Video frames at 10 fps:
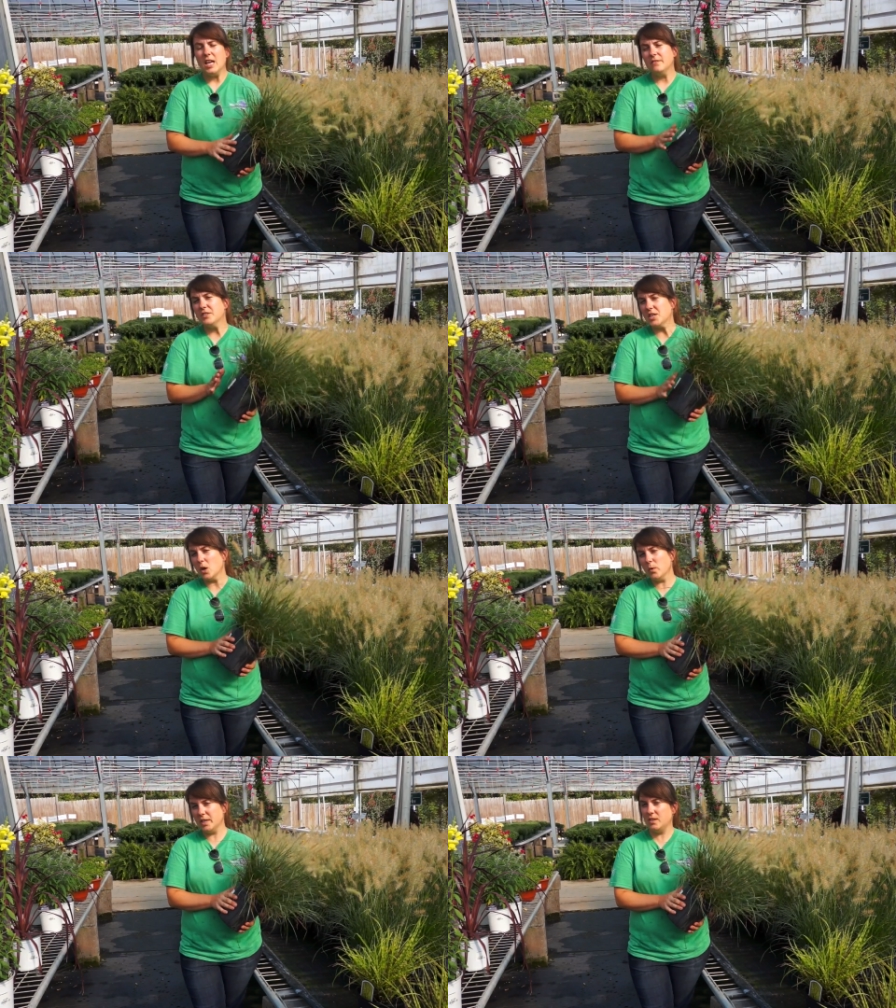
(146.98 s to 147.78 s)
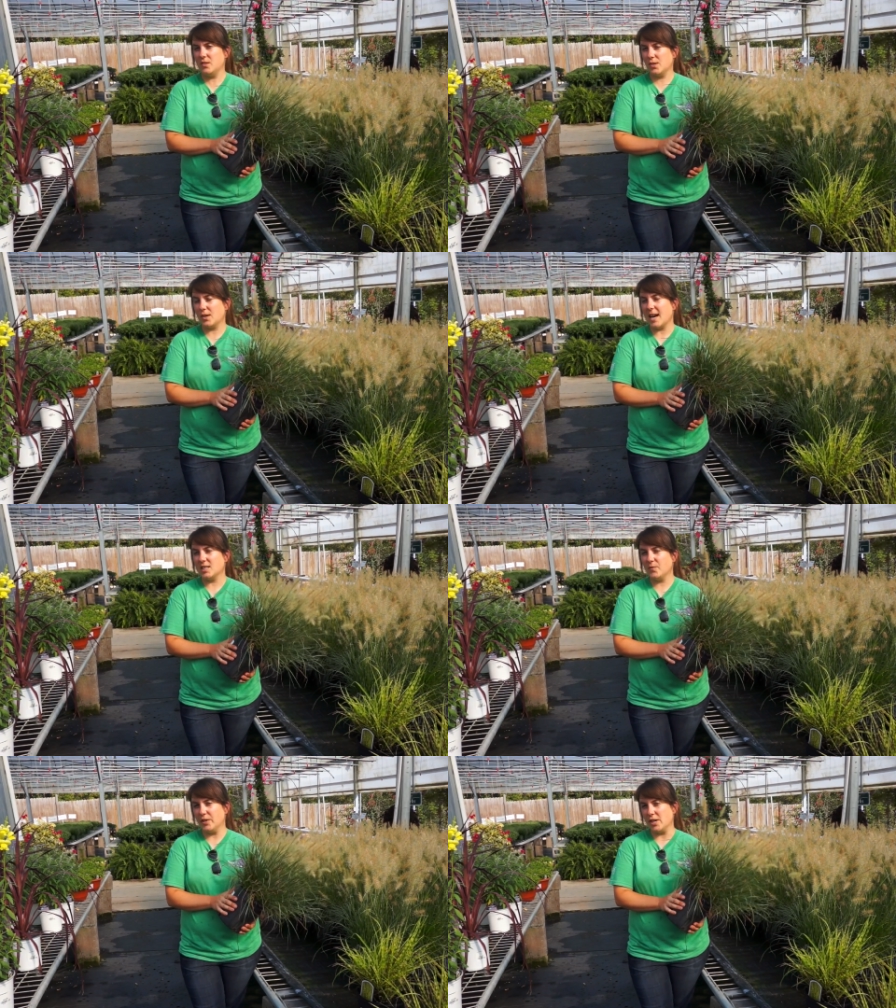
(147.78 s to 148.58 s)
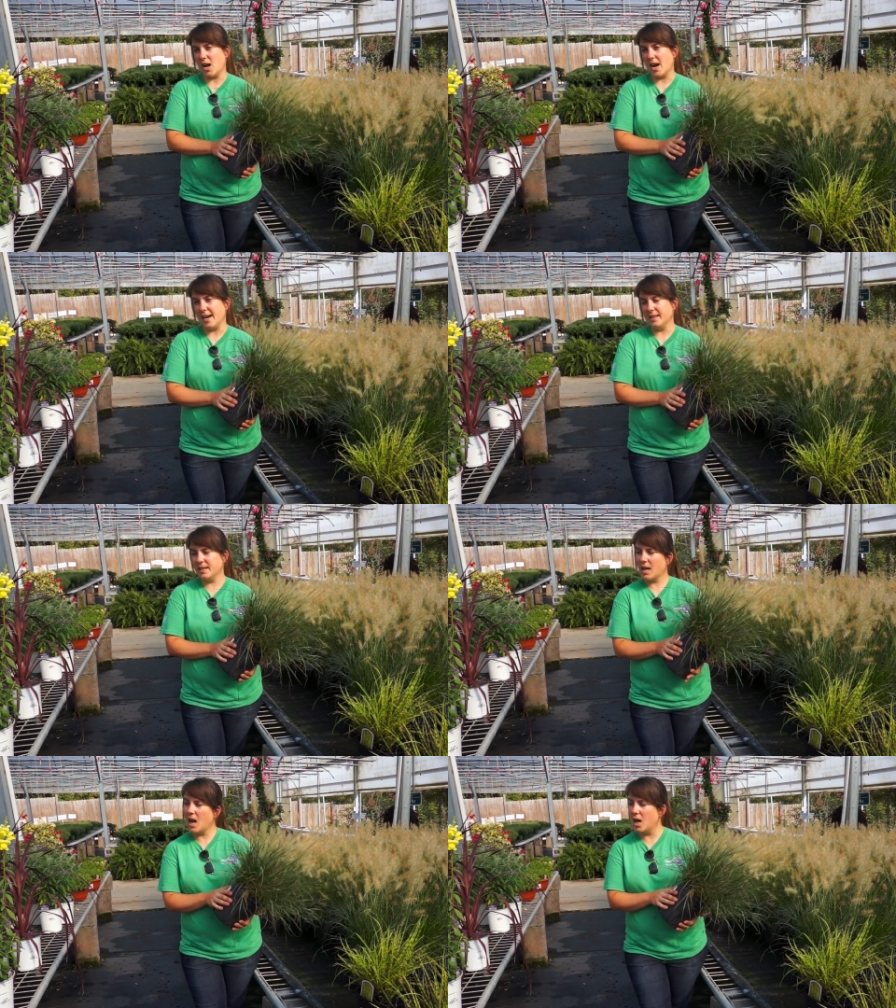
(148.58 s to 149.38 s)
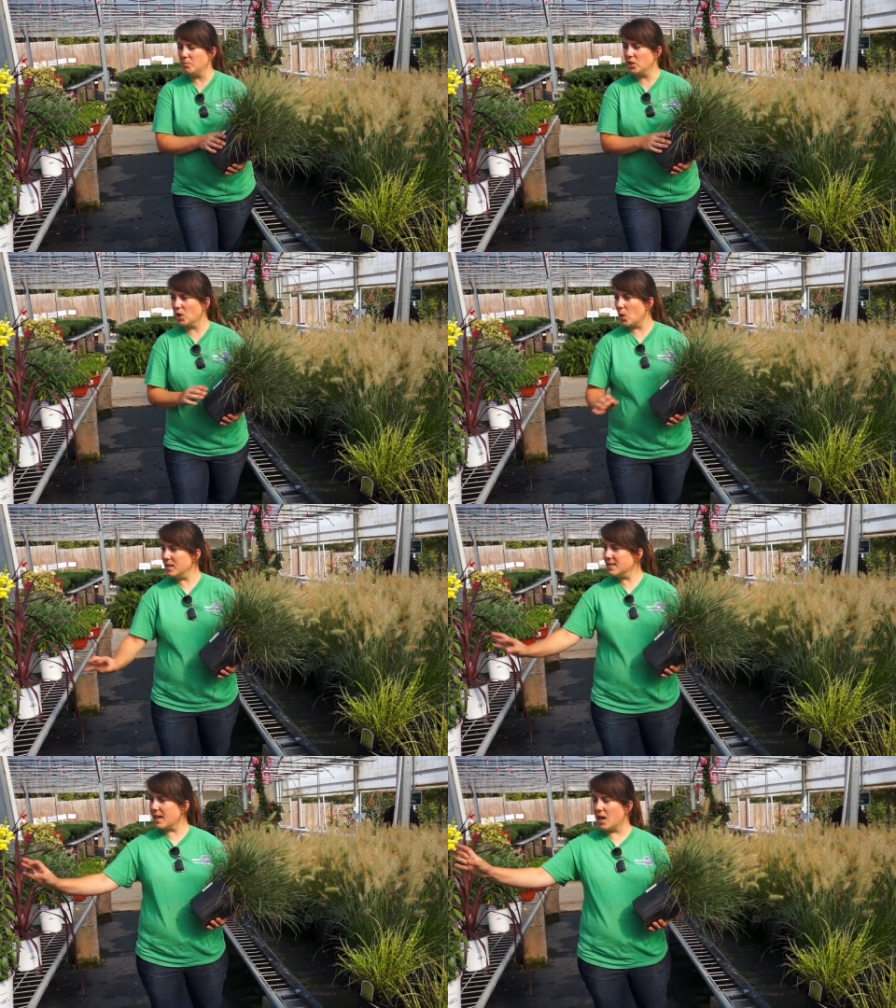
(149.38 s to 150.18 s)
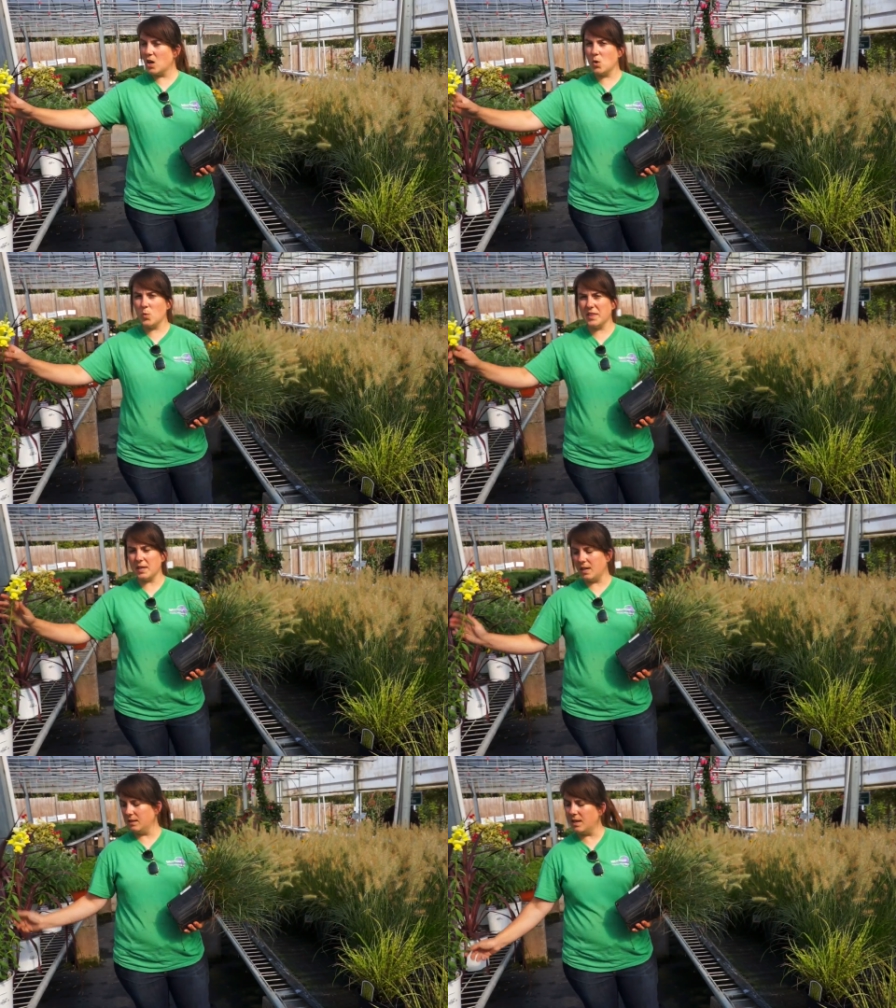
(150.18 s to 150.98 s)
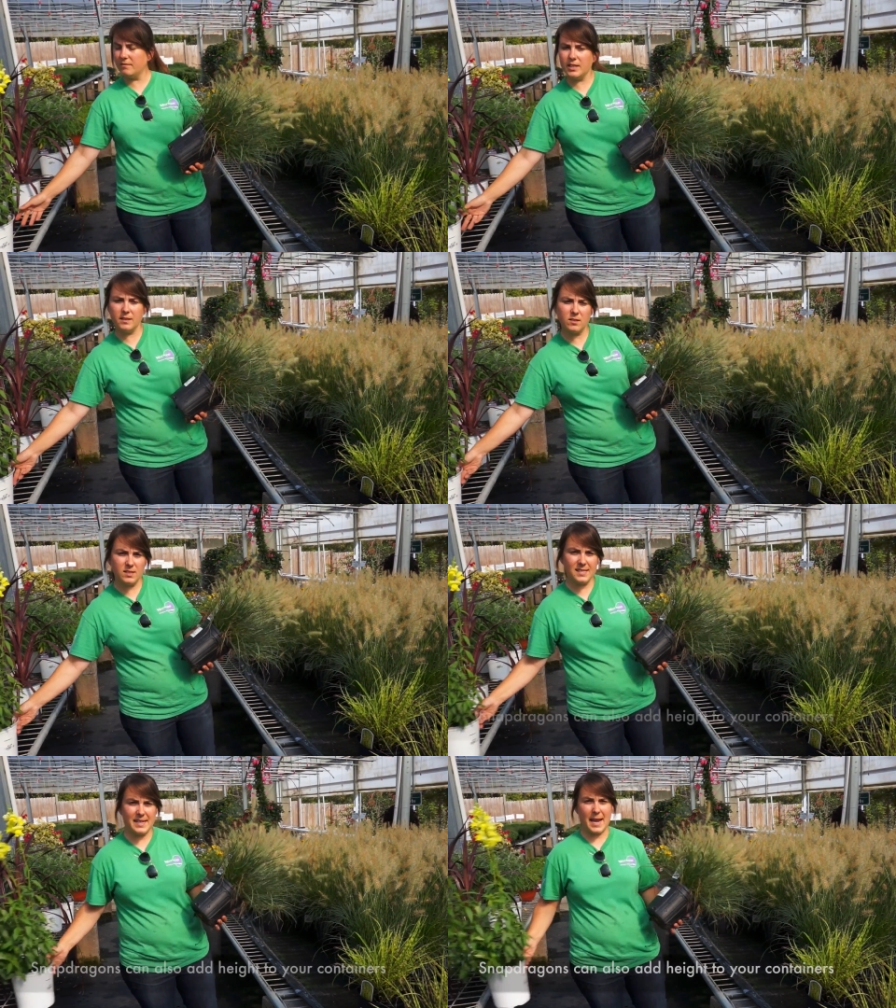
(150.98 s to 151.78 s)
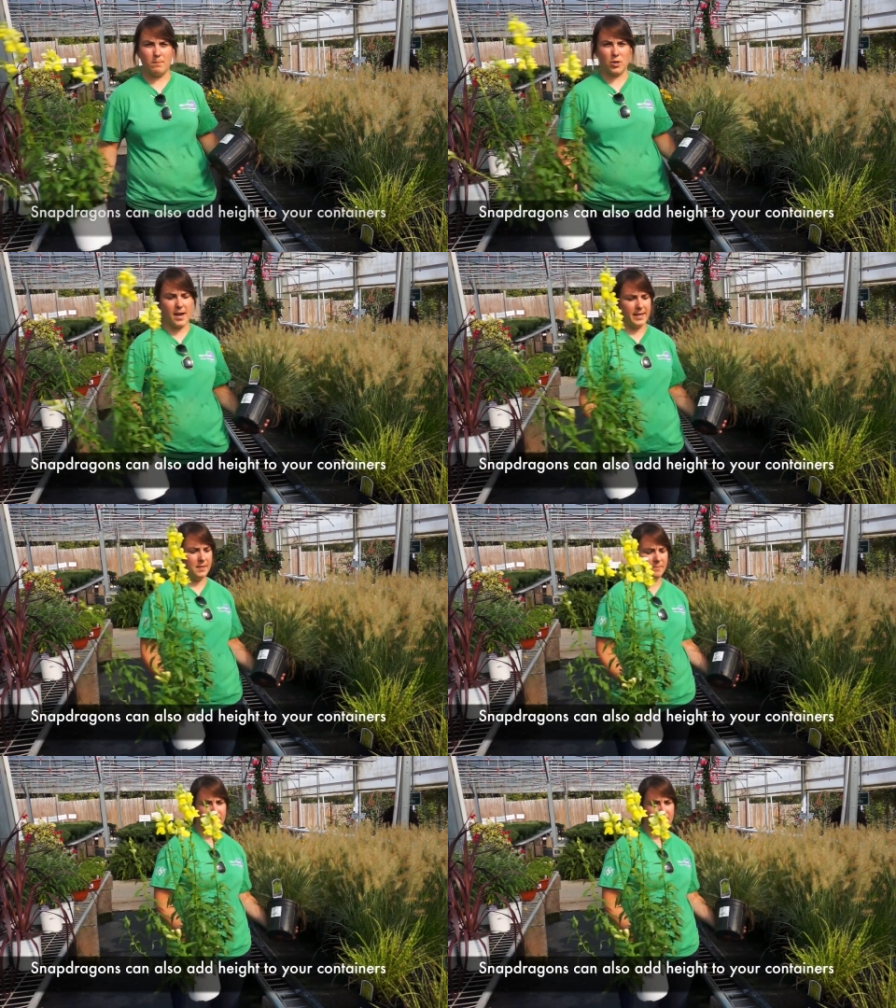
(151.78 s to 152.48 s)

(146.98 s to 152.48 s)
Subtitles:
If you don't want to use the grass for your height, you could always go with a lovely little snapdragon.